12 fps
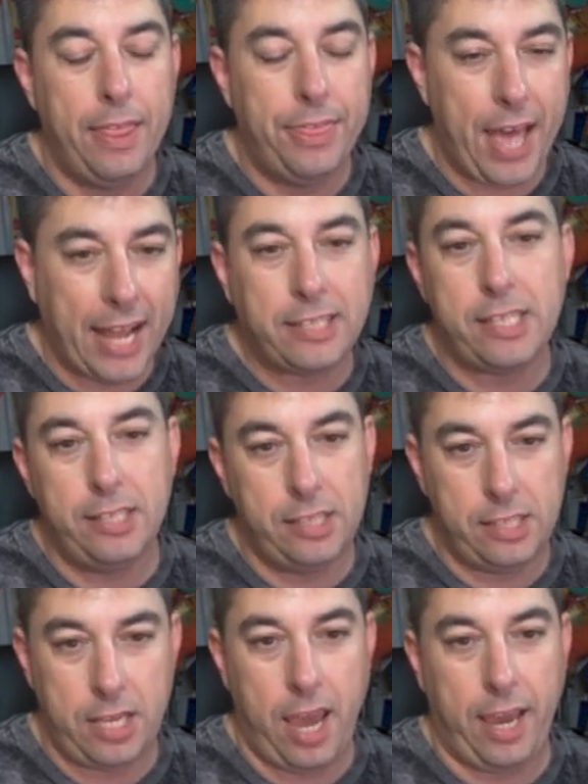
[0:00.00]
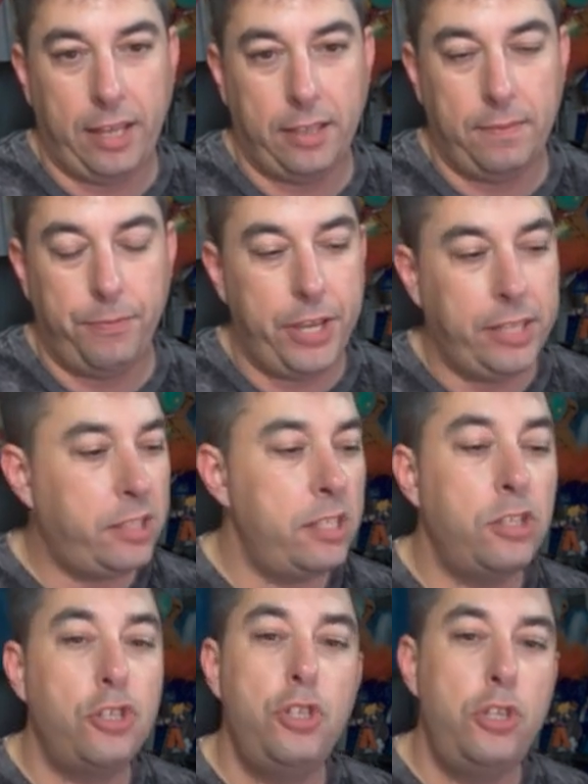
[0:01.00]
That's insane. This
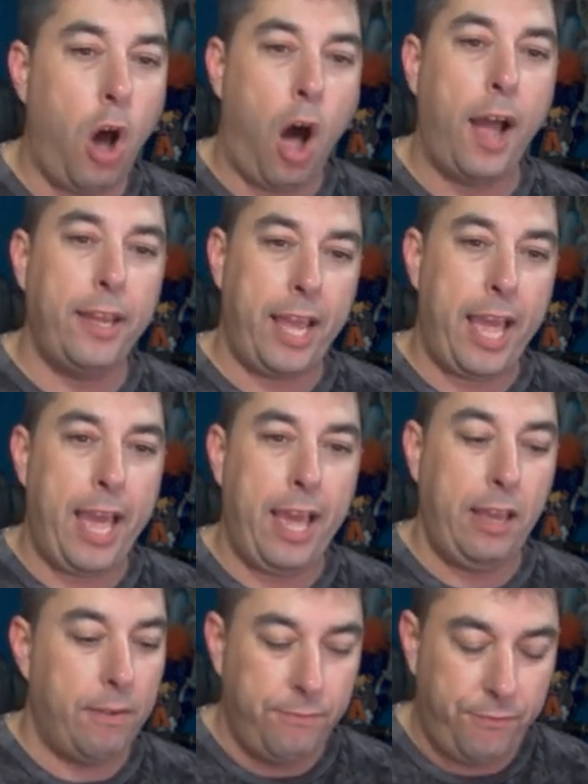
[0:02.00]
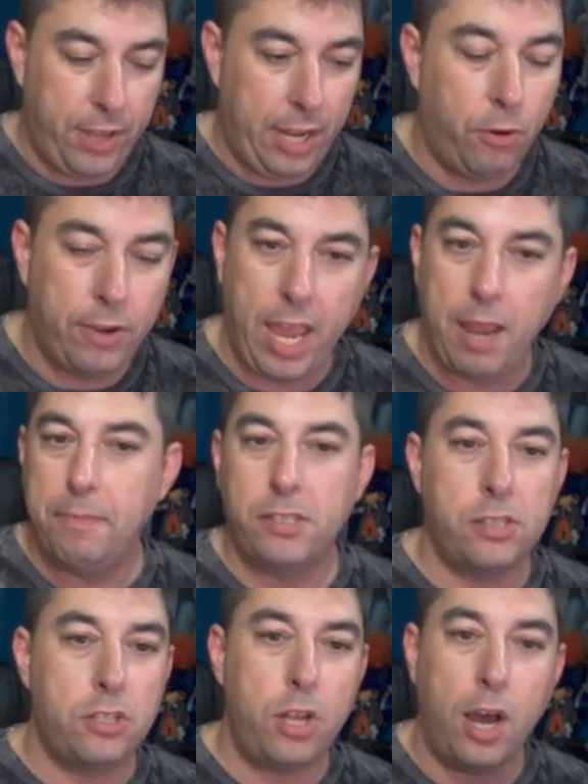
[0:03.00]
is not a video game.
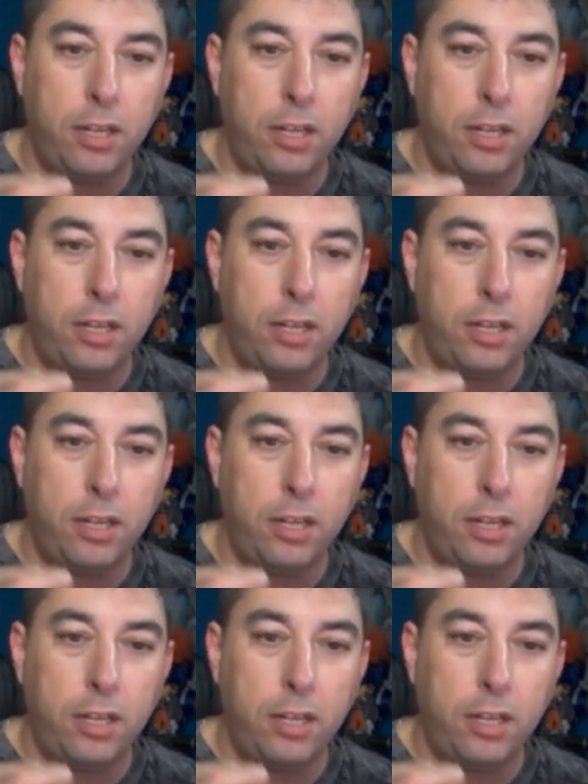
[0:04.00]
This is not a